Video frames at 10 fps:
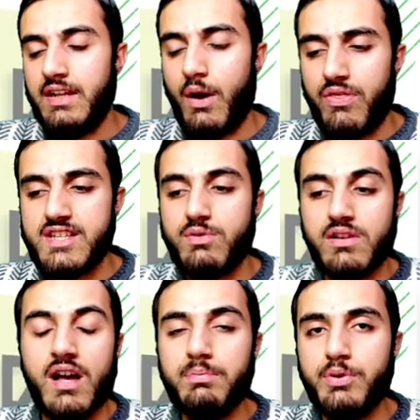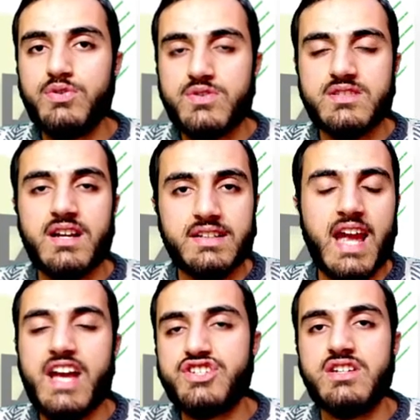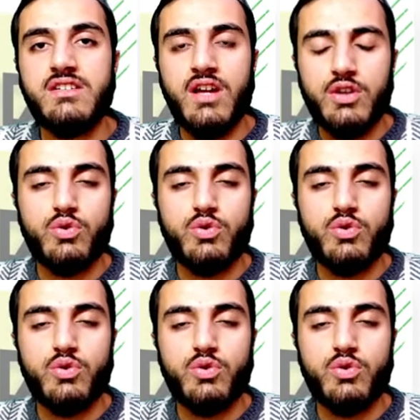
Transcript: Now this will help you to start cashing